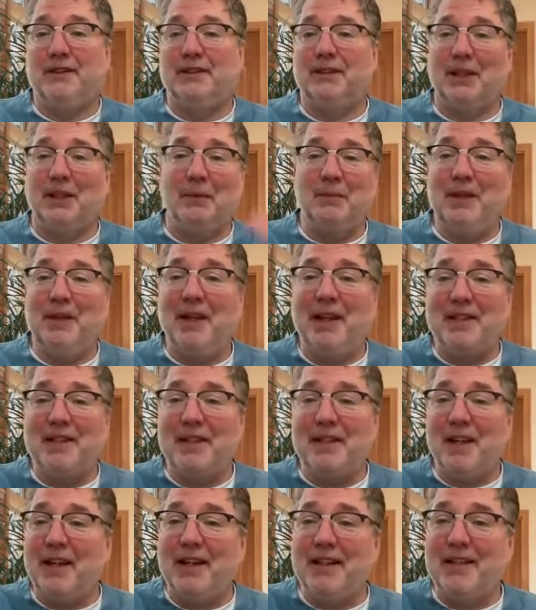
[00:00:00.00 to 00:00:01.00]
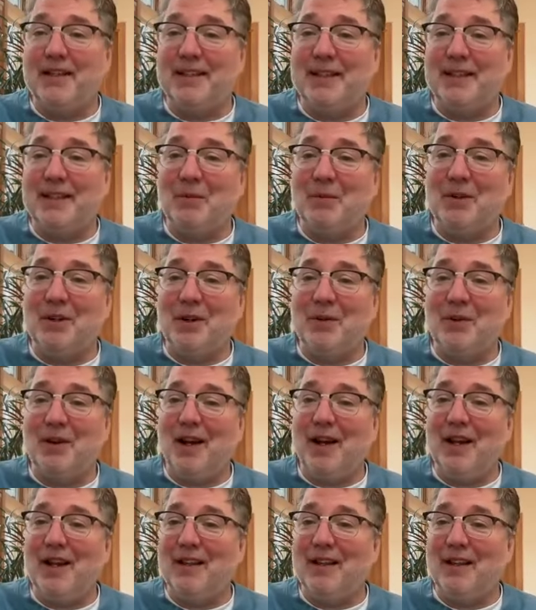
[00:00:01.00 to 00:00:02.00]
Some days I can sit more
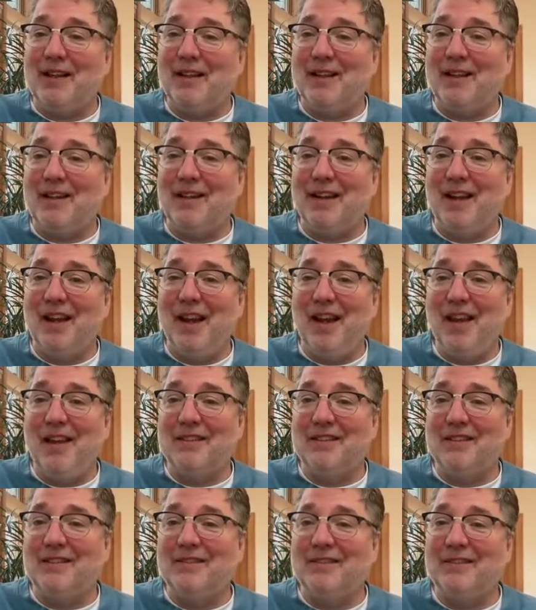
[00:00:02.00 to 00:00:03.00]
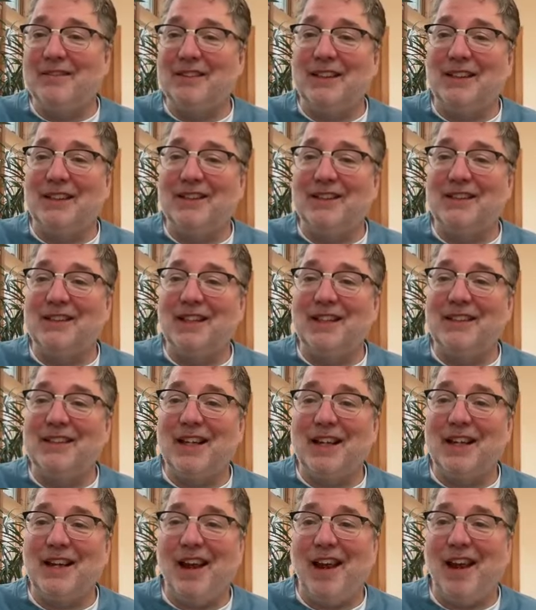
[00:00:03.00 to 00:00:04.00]
quietly in it. Other days
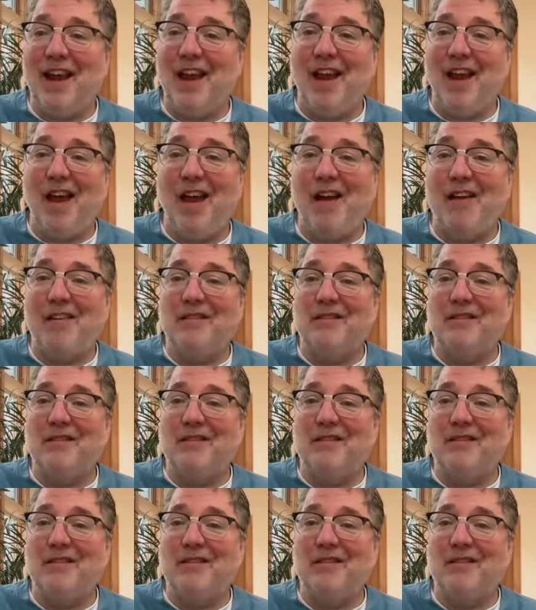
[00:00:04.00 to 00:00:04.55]
I can't,